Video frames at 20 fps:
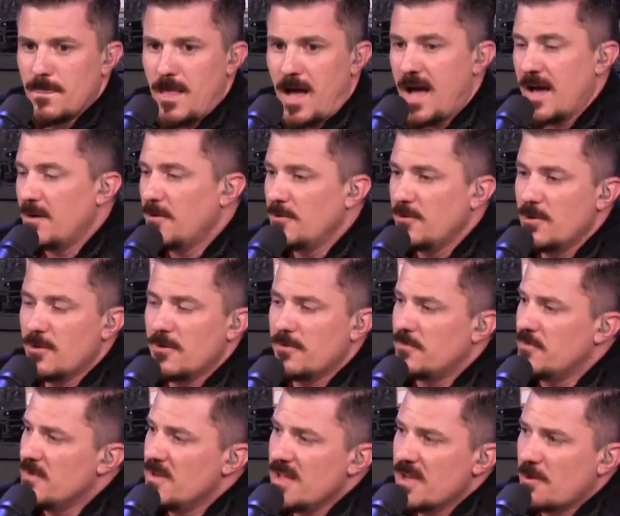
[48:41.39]
I don't know
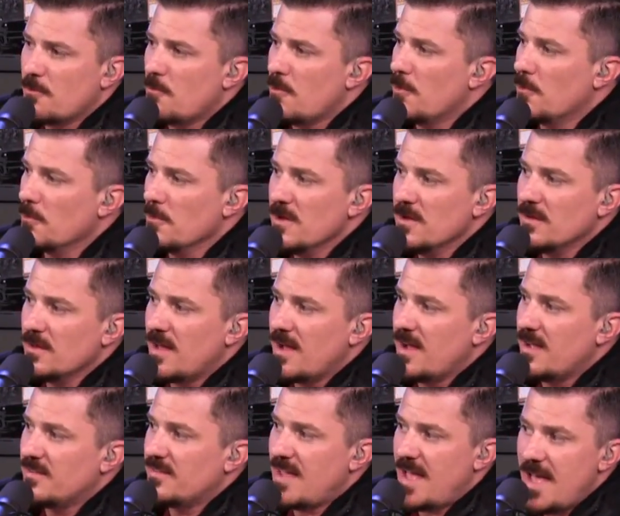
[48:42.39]
if Nick will
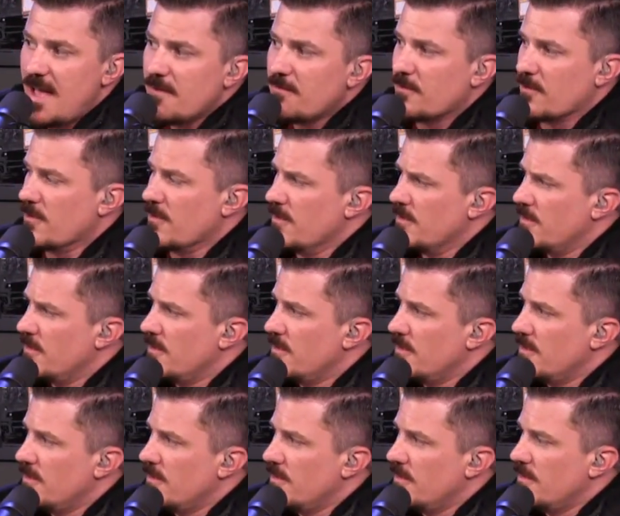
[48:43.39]
realize ever
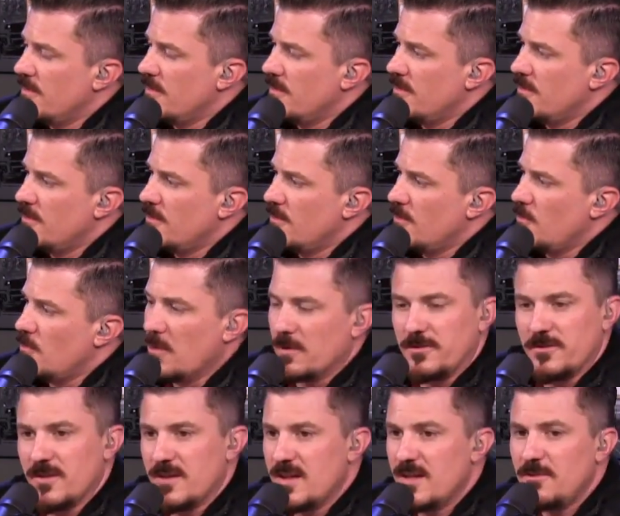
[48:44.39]

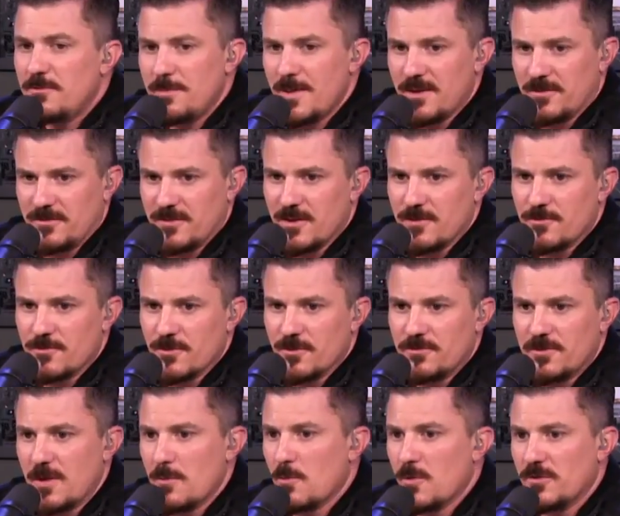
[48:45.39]
what's in his best
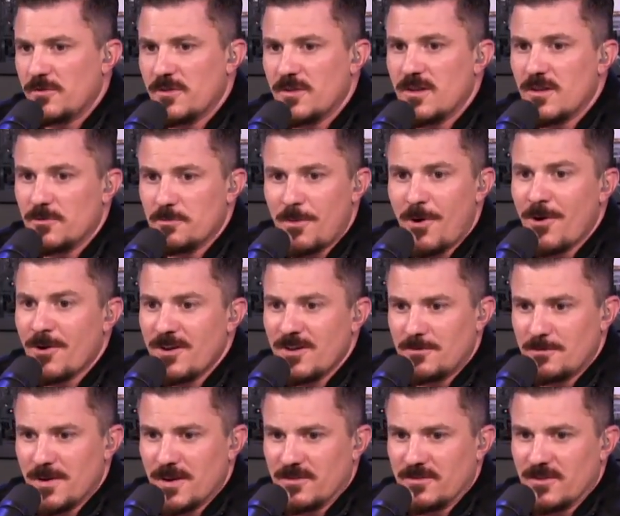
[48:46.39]
interest and what's in his
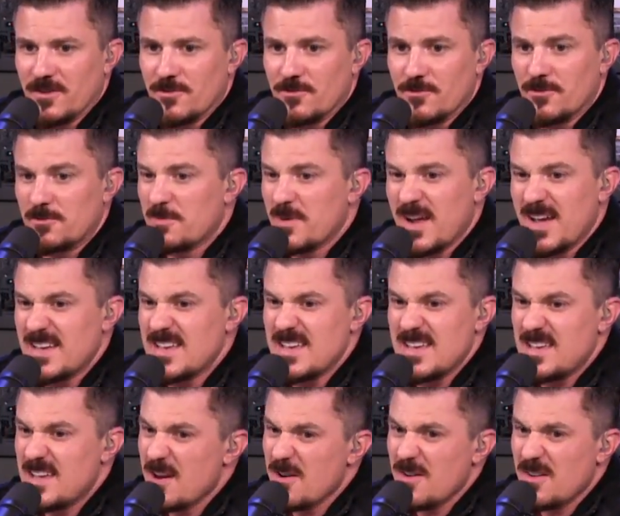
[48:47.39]
party's best interest, but I
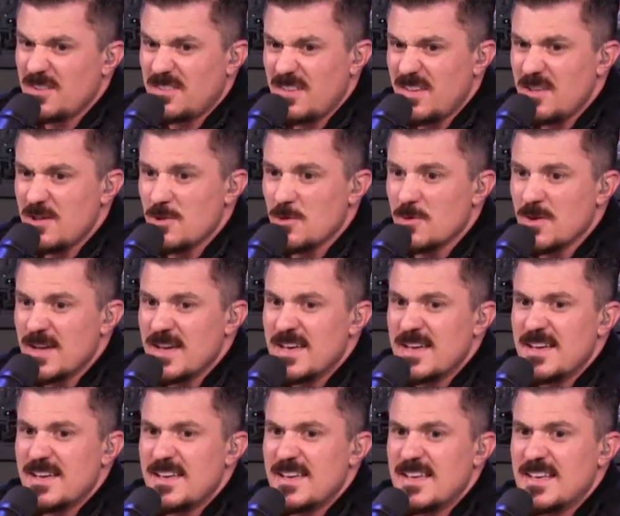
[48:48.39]
can guarantee you
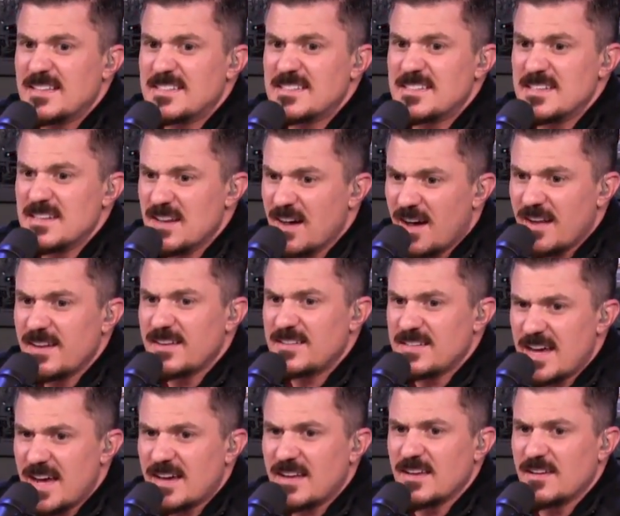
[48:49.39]
it's not
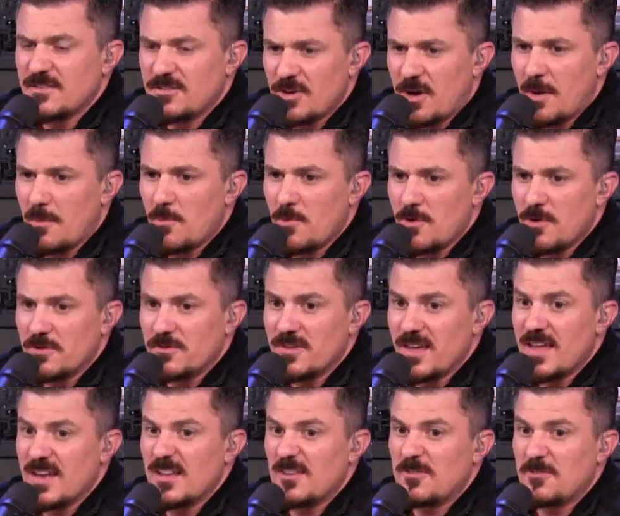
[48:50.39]
attacking Tom Woods,
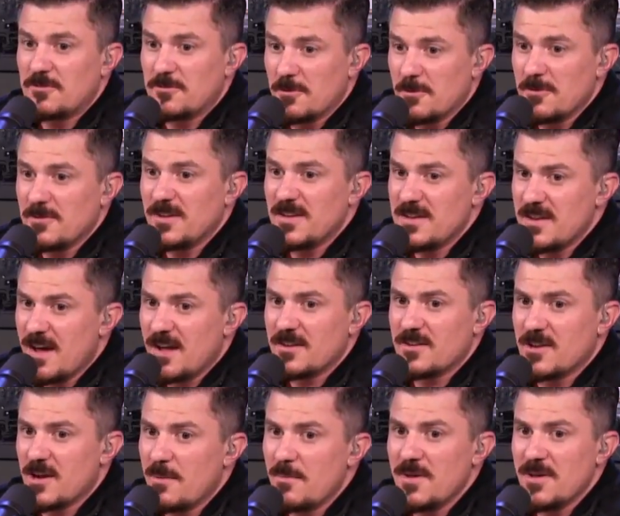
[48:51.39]
and it's certainly not
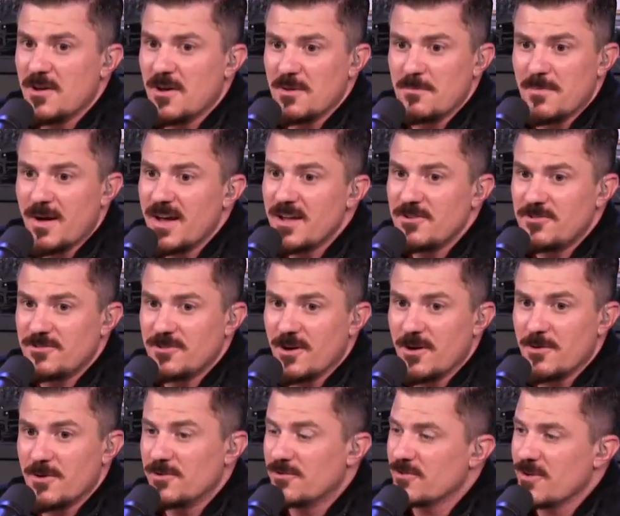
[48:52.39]
coming on my
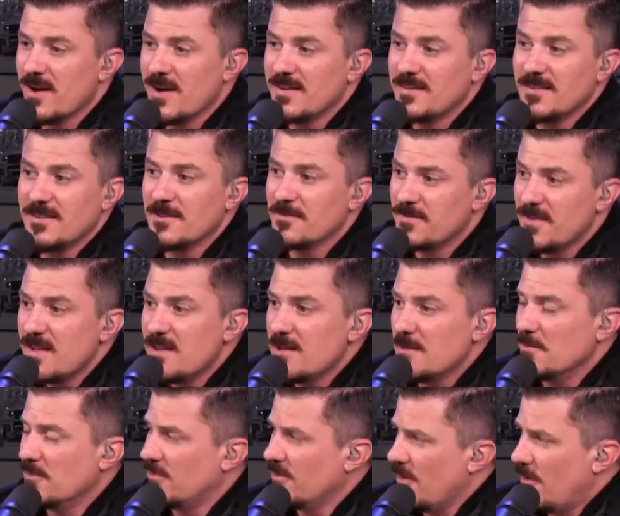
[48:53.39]
show and trying to defend
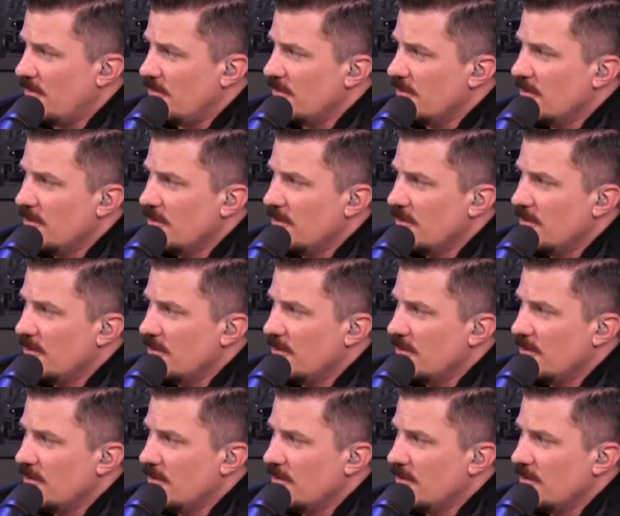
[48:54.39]
himself.